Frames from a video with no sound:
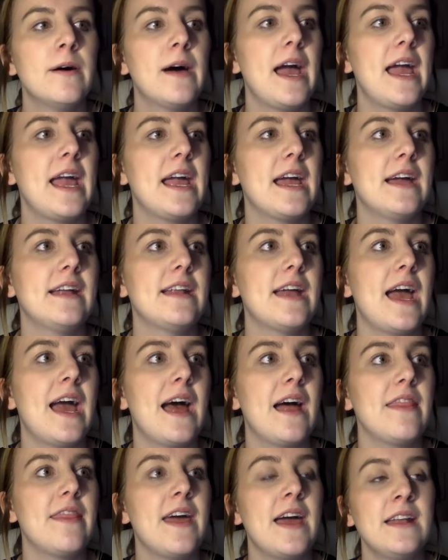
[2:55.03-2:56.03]
And
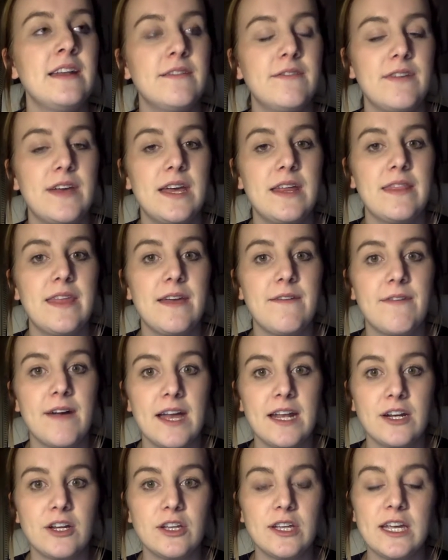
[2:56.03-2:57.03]
at the end of it, they
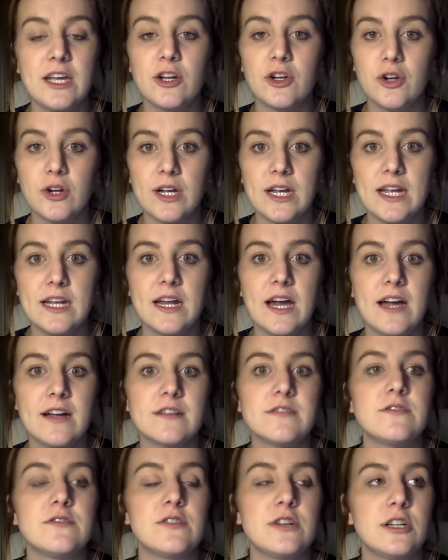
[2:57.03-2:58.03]
finally agreed
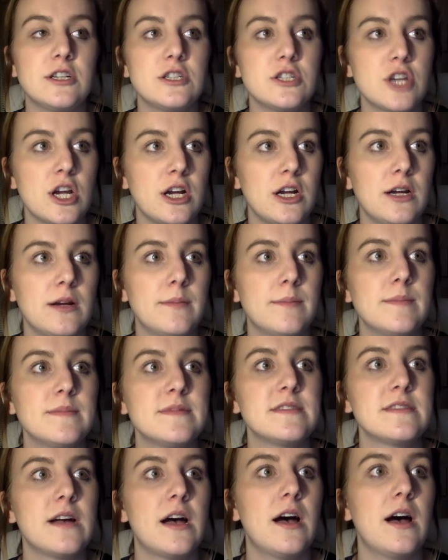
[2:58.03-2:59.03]
on certain
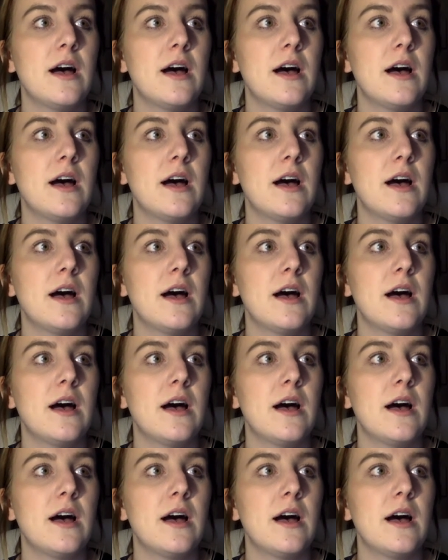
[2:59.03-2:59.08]
terms